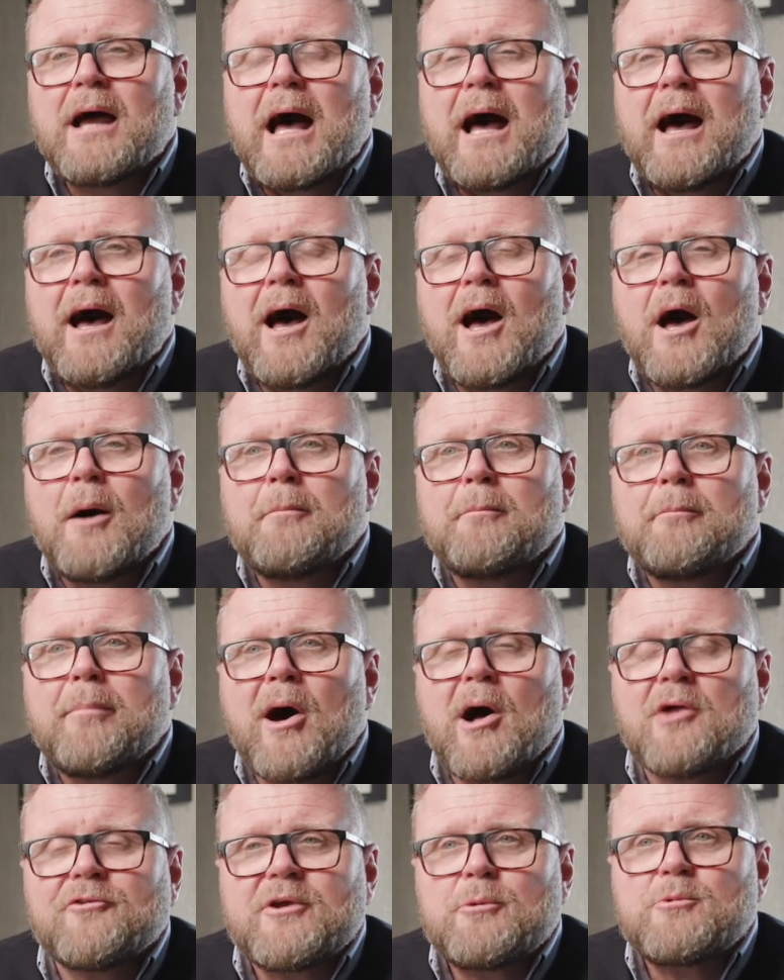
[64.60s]

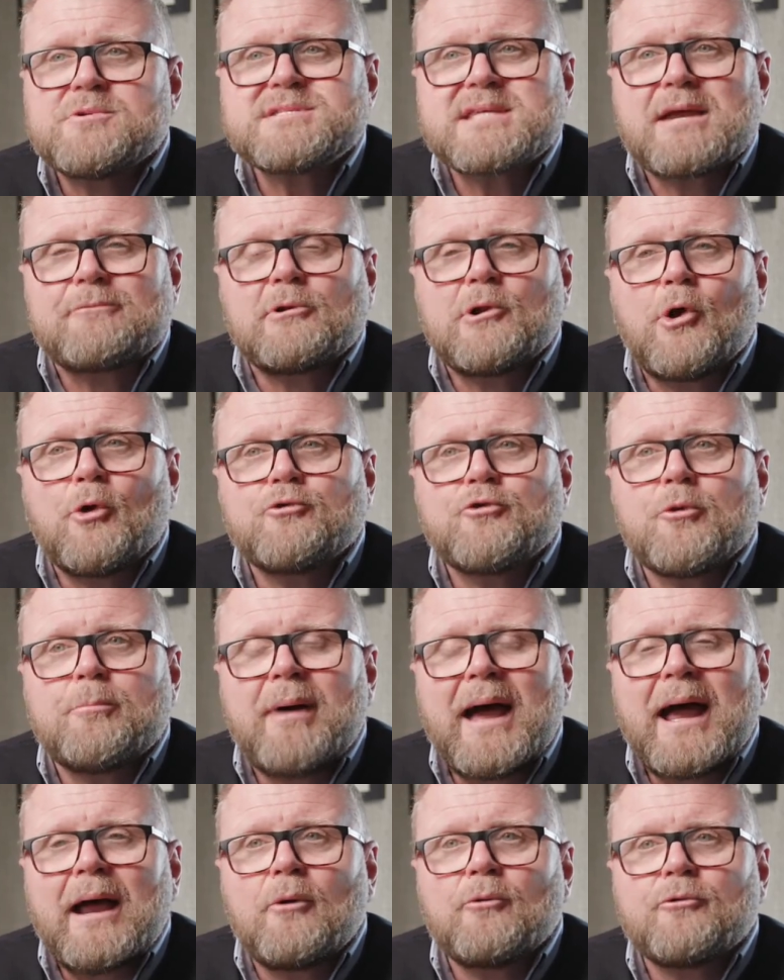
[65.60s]
passing with several
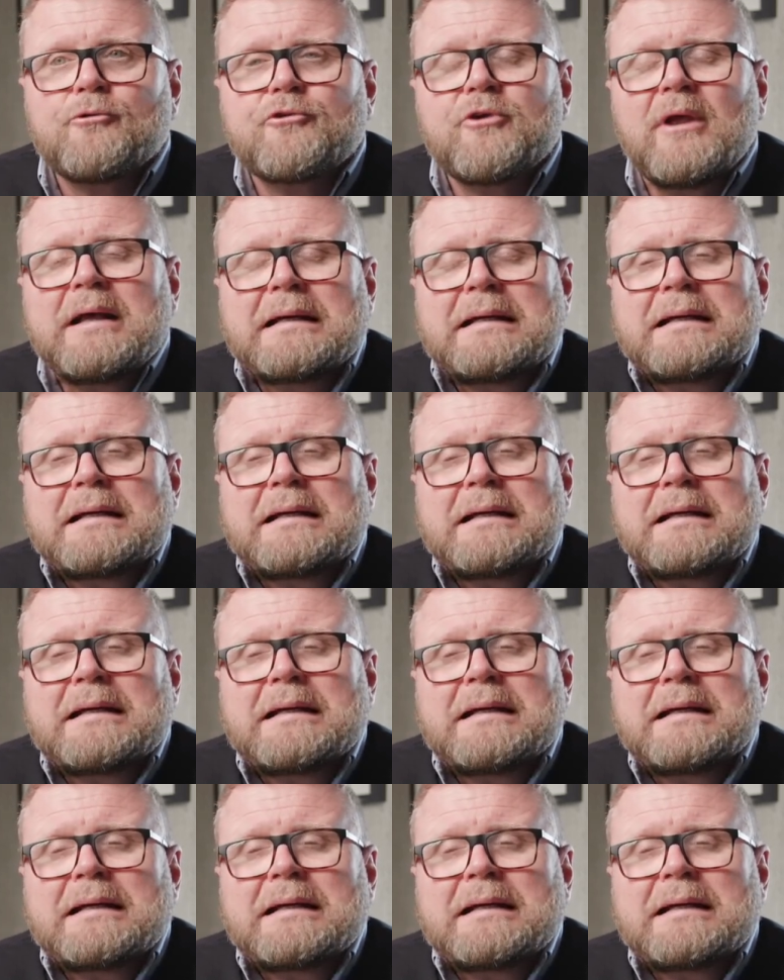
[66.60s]
£100